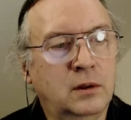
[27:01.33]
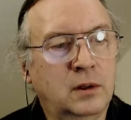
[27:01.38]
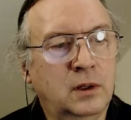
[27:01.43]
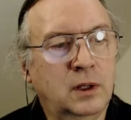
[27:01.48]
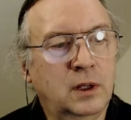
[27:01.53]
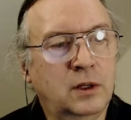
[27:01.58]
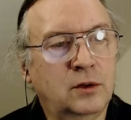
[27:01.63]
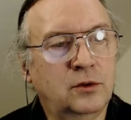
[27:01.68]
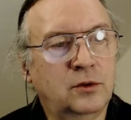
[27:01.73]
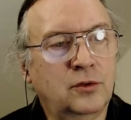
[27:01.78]

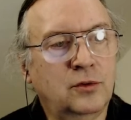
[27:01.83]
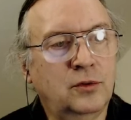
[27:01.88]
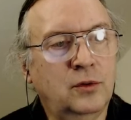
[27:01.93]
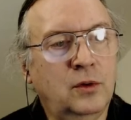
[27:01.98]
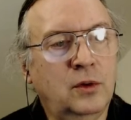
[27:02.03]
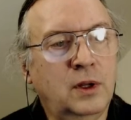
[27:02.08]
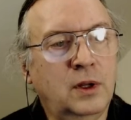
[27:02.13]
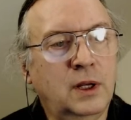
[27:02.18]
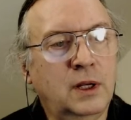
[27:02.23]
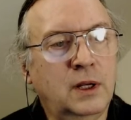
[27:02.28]
and scroll
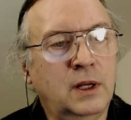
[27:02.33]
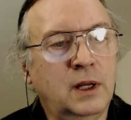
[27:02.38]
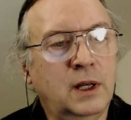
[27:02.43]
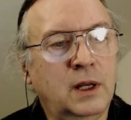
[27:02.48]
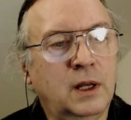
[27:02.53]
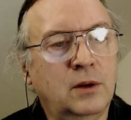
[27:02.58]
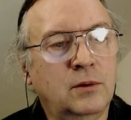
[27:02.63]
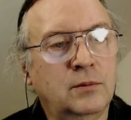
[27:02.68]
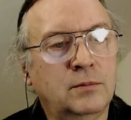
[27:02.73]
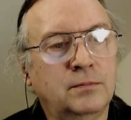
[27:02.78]
on
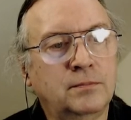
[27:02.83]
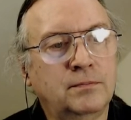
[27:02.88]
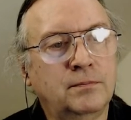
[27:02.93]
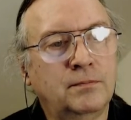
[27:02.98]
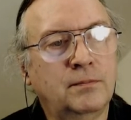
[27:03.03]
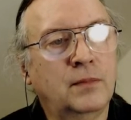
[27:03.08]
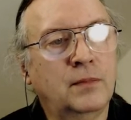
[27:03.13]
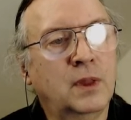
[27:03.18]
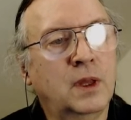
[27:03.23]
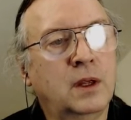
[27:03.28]
down
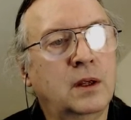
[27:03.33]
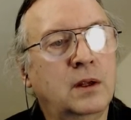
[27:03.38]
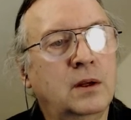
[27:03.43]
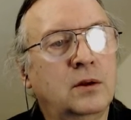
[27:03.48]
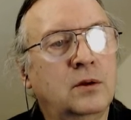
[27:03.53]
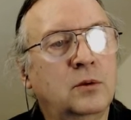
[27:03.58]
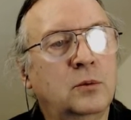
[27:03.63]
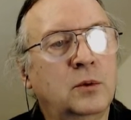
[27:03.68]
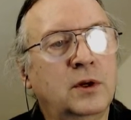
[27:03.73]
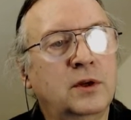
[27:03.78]
to
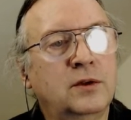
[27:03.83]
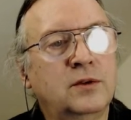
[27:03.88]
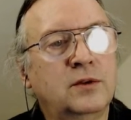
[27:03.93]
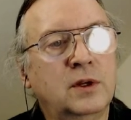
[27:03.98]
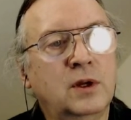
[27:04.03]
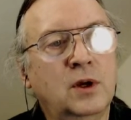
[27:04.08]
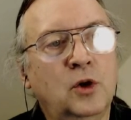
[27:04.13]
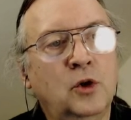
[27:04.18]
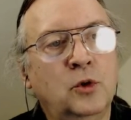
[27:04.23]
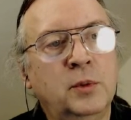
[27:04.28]
where you see
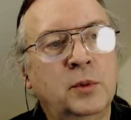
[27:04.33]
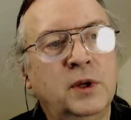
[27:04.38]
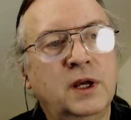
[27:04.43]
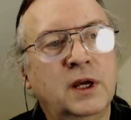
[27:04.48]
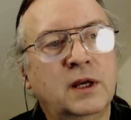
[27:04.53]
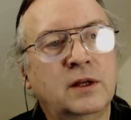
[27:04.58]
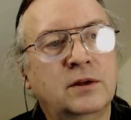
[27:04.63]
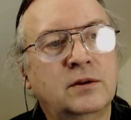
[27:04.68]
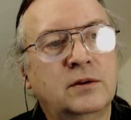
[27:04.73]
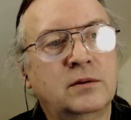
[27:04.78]

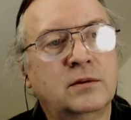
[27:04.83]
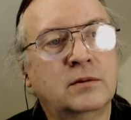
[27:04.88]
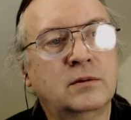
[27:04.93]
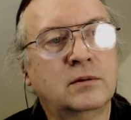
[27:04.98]
OBS.